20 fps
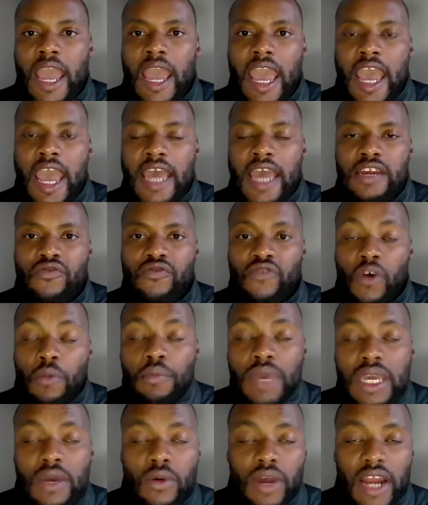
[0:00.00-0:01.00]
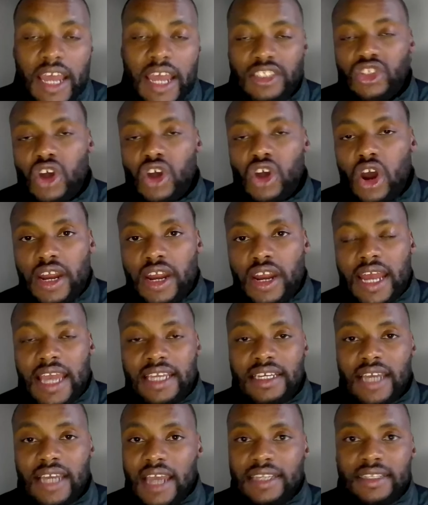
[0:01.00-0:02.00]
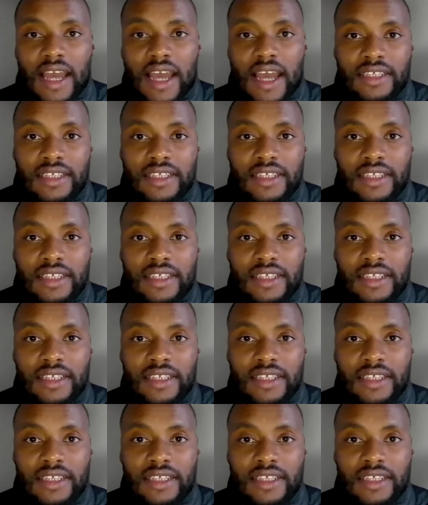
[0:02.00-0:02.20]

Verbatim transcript: And for me, when I started, I, I,